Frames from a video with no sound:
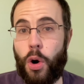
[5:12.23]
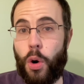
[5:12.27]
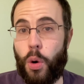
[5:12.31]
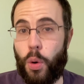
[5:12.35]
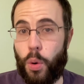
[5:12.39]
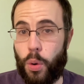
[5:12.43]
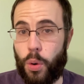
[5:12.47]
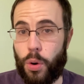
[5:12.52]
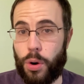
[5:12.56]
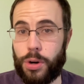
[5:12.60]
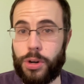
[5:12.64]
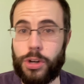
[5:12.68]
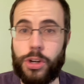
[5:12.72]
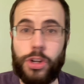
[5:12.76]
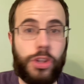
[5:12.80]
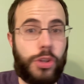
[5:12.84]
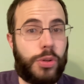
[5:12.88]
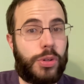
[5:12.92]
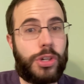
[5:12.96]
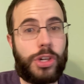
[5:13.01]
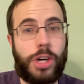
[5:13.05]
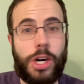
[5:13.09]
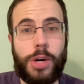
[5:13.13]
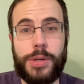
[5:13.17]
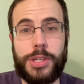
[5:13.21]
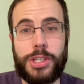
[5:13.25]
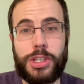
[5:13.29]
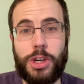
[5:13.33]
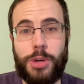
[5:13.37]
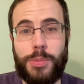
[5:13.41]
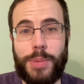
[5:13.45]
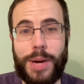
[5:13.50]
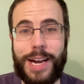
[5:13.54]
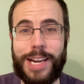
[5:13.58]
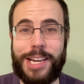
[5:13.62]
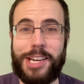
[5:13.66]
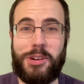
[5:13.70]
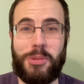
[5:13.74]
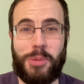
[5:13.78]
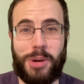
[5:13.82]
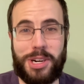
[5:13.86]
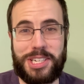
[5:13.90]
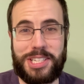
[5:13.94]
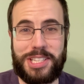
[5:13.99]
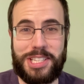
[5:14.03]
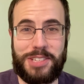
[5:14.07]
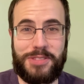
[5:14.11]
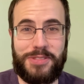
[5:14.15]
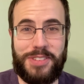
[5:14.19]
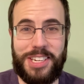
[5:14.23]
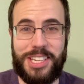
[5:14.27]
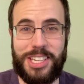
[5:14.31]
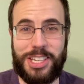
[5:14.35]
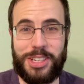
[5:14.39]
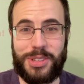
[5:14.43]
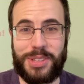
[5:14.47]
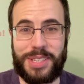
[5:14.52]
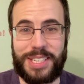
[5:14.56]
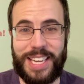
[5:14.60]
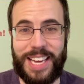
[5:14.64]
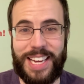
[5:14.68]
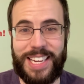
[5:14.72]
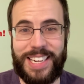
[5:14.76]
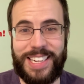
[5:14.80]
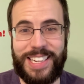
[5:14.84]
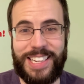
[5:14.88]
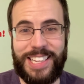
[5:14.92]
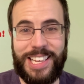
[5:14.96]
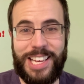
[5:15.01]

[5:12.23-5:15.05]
or you can always go back and watch this video again.